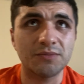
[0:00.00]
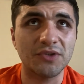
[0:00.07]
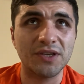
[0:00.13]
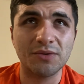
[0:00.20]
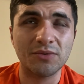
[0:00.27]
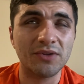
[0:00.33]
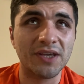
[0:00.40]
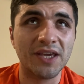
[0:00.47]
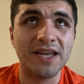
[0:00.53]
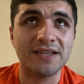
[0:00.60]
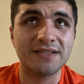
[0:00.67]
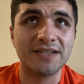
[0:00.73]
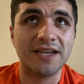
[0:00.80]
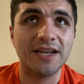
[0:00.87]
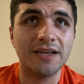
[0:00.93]
You really can't
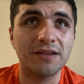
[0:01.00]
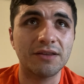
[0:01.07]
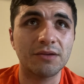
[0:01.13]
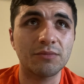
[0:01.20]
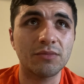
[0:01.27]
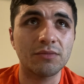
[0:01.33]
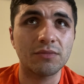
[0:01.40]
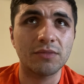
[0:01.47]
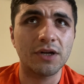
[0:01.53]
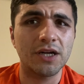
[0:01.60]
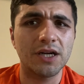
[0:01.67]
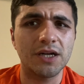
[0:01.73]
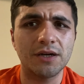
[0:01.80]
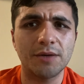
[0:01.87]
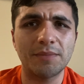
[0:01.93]
say anything
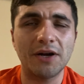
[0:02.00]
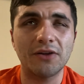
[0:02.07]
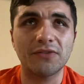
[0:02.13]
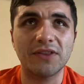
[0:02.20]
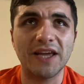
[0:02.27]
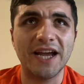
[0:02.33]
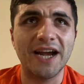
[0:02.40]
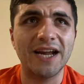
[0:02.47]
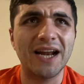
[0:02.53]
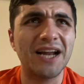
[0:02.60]
about that.